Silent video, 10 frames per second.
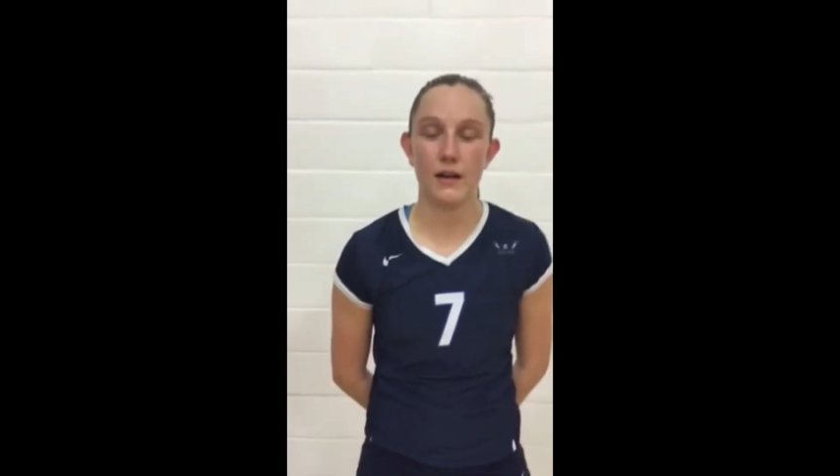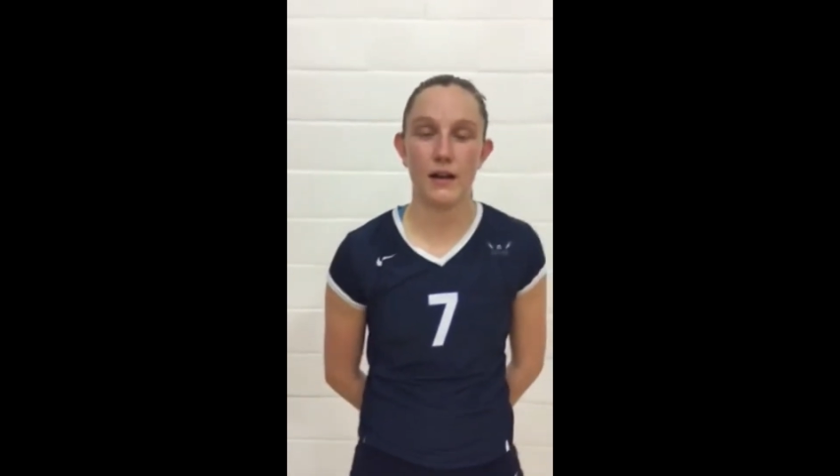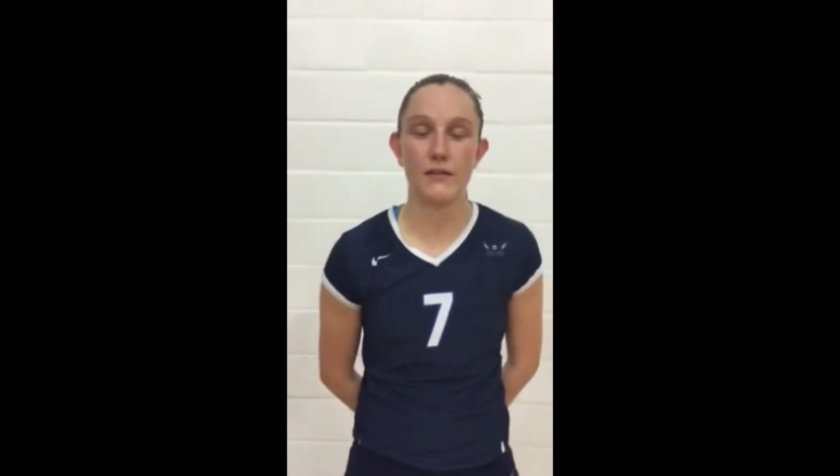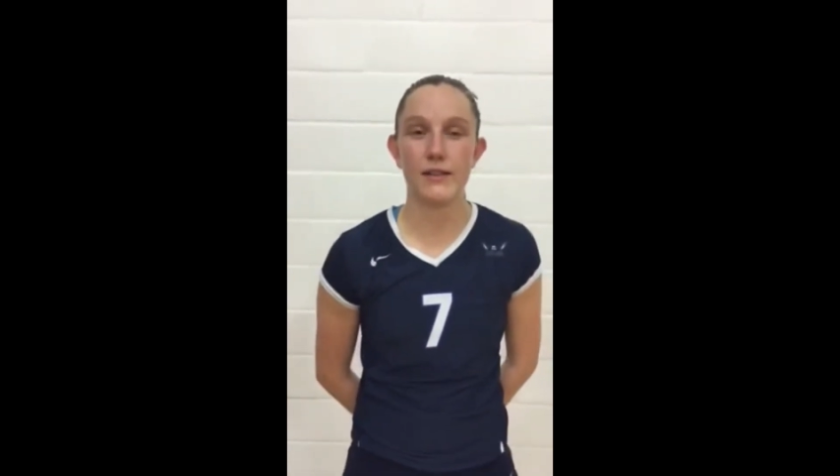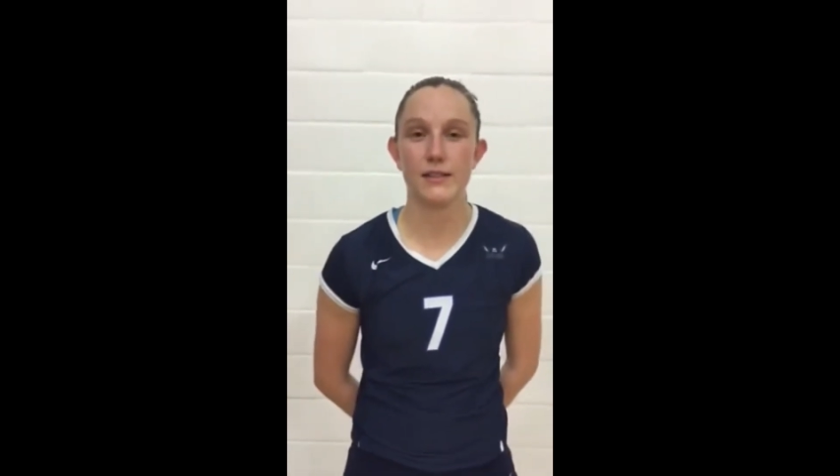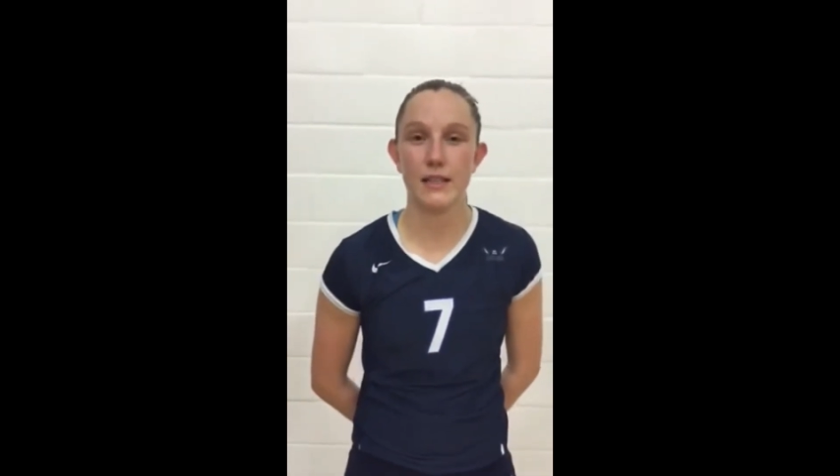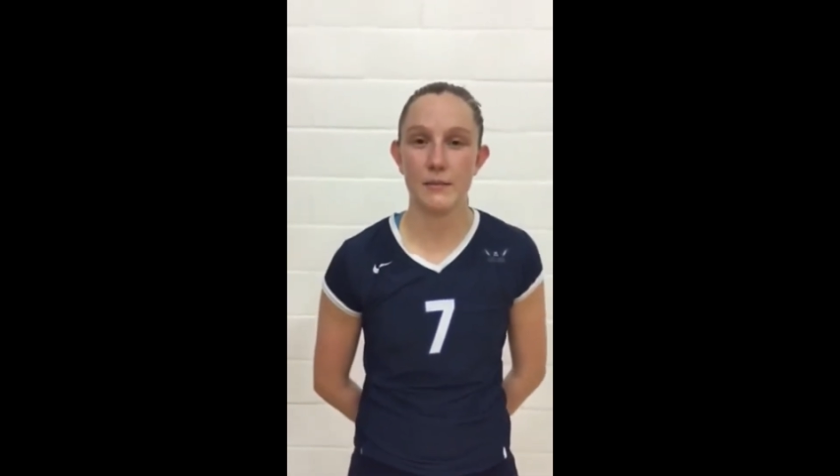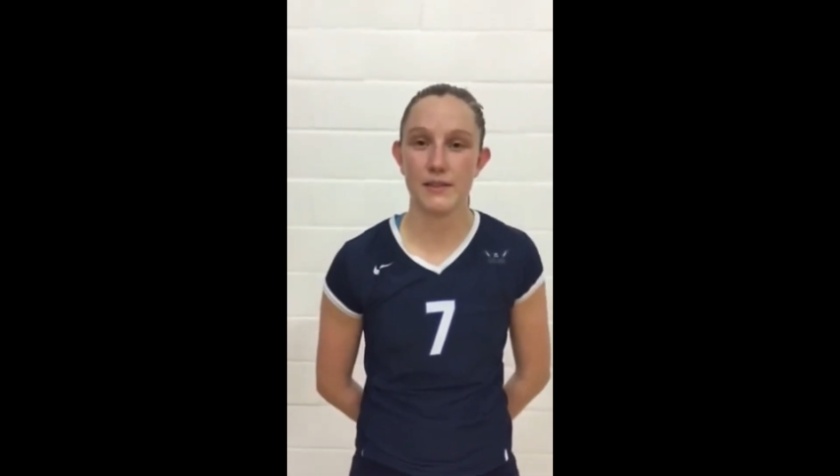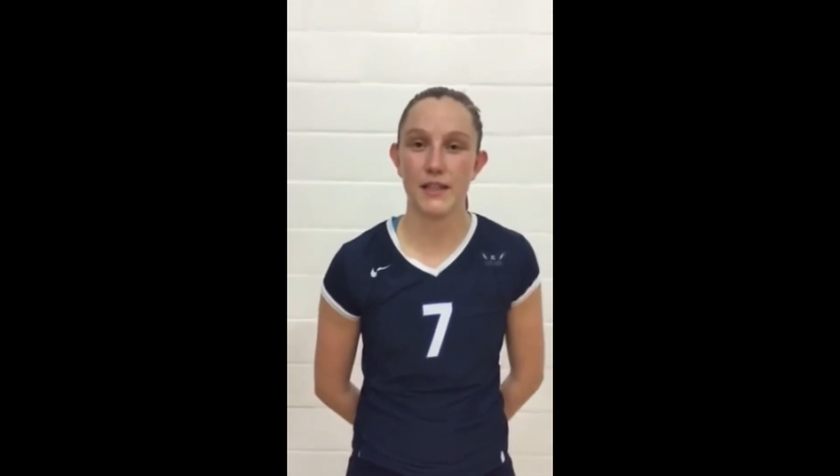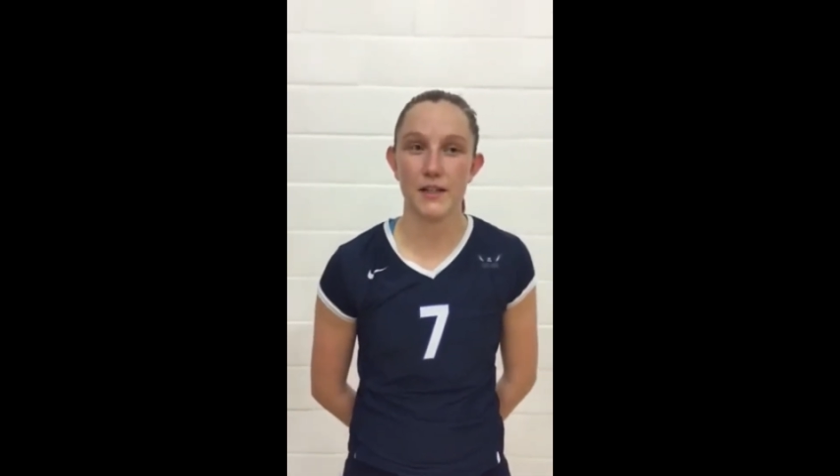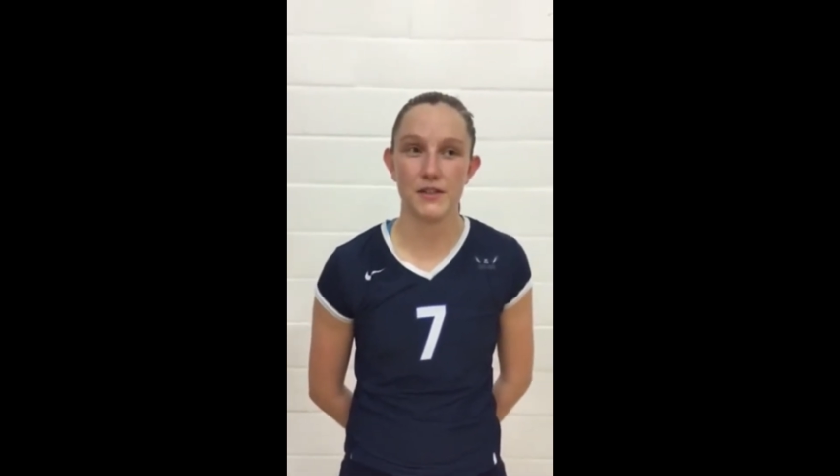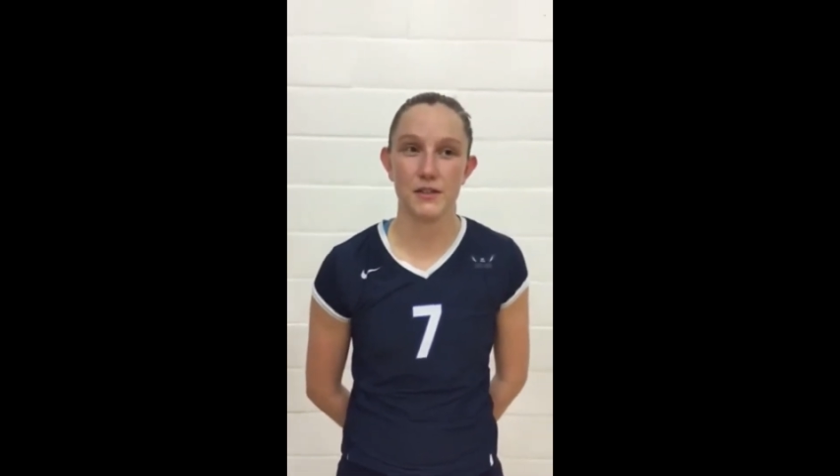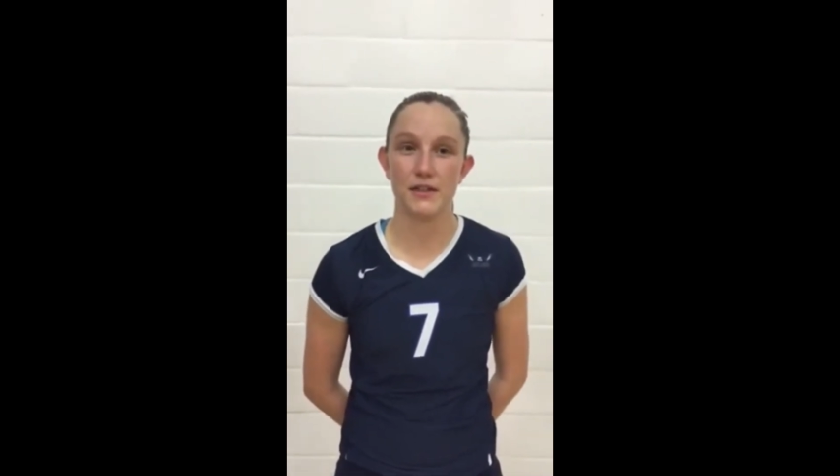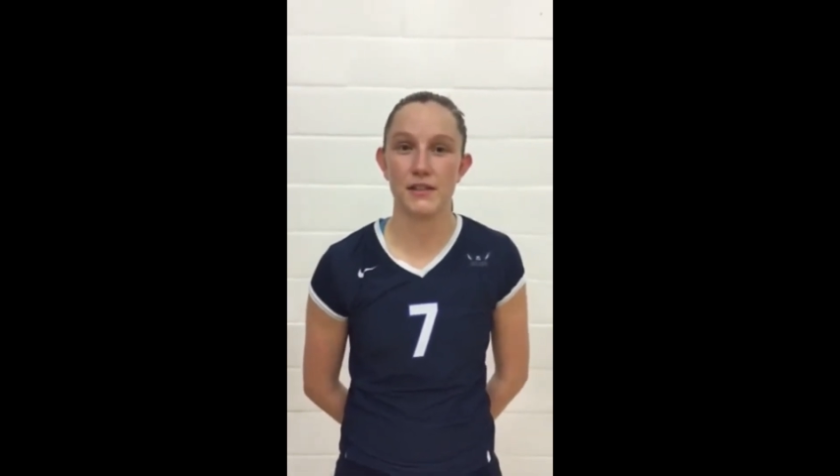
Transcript: obviously I'm a setter, so the